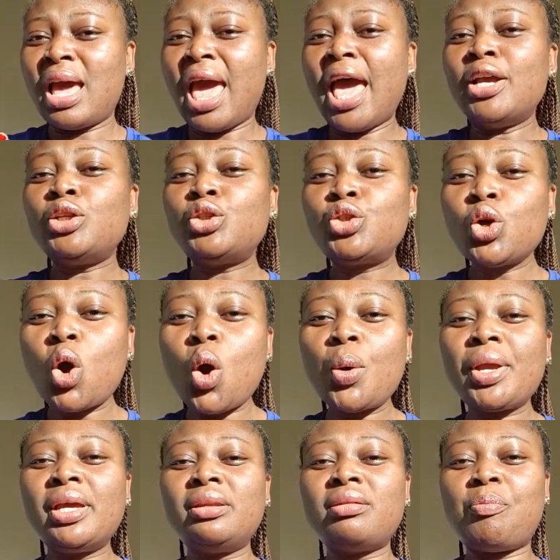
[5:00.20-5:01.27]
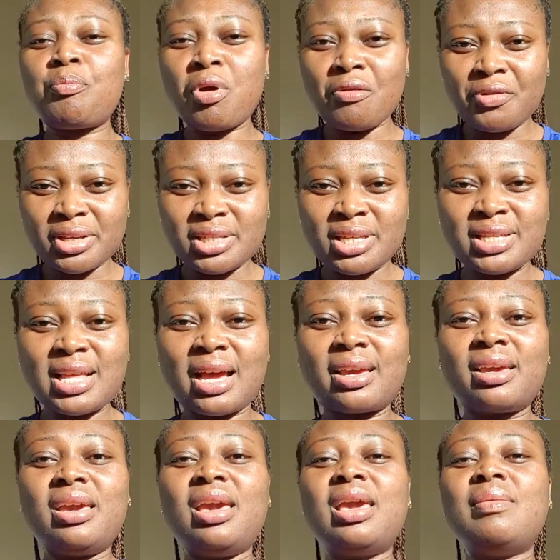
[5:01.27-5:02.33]
enjoying the prophecies that
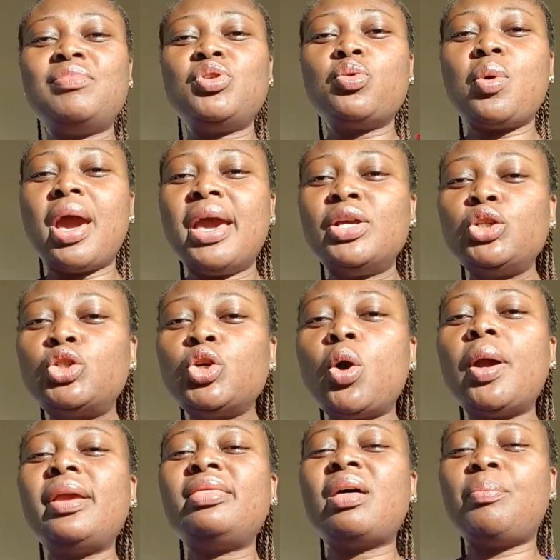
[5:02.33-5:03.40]
came. You were enjoying the